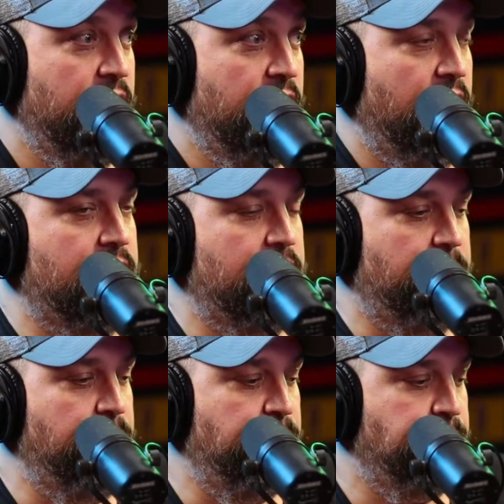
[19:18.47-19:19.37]

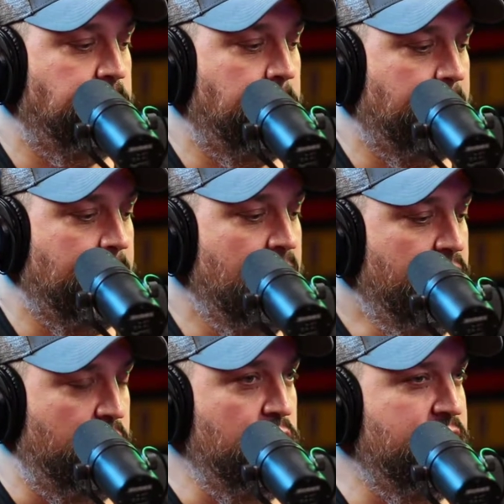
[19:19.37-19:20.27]

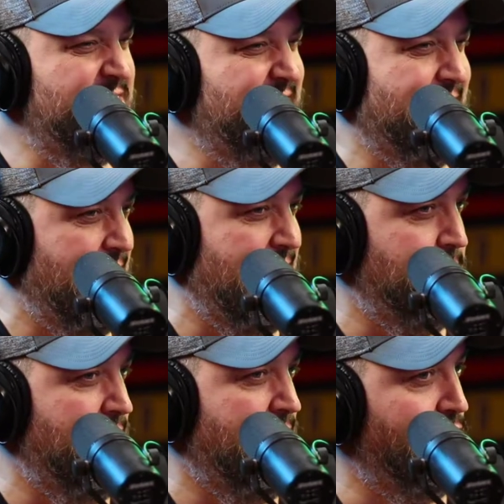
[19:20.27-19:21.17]
The movie is like 90
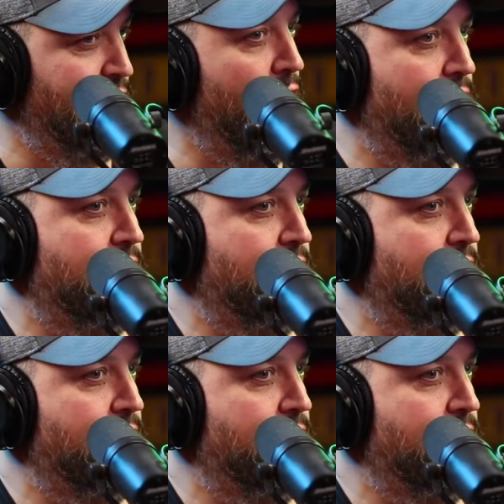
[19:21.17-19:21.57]
minutes long,